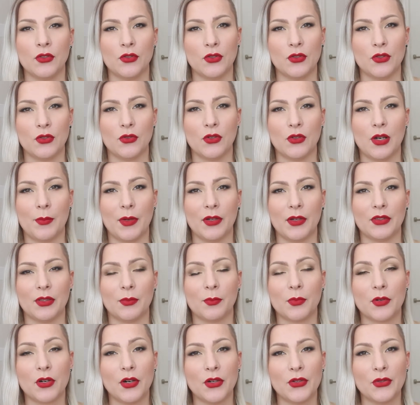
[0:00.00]
to you about the
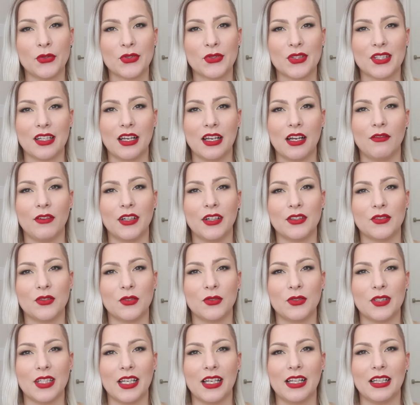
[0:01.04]
products, I want to
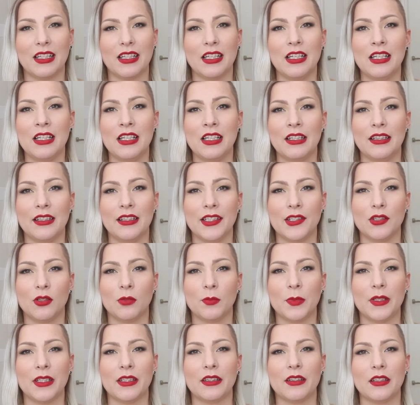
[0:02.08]
tell a little
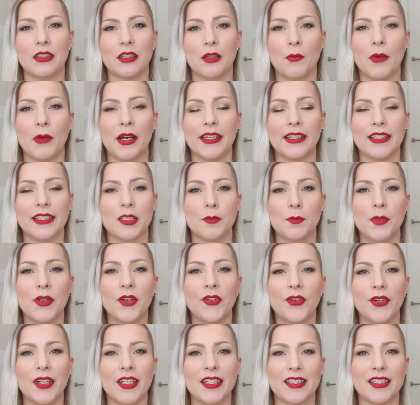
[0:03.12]
bit my
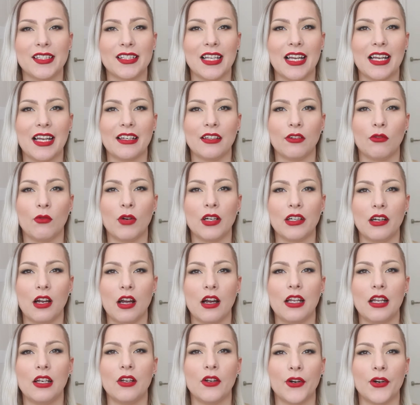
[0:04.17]
experience and what
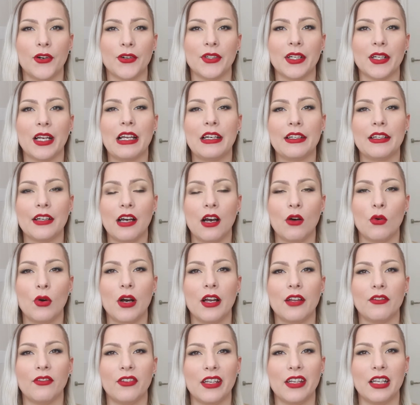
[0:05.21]
I learned and how
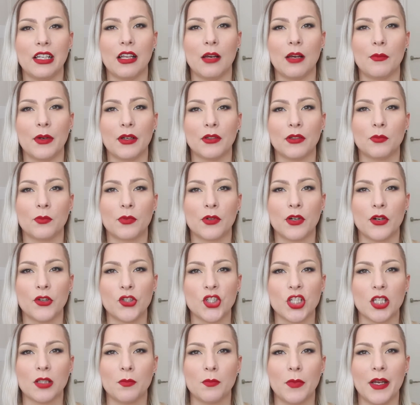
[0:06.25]
I feel about
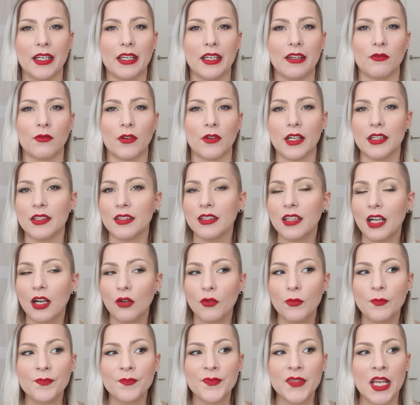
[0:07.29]
project planning right now.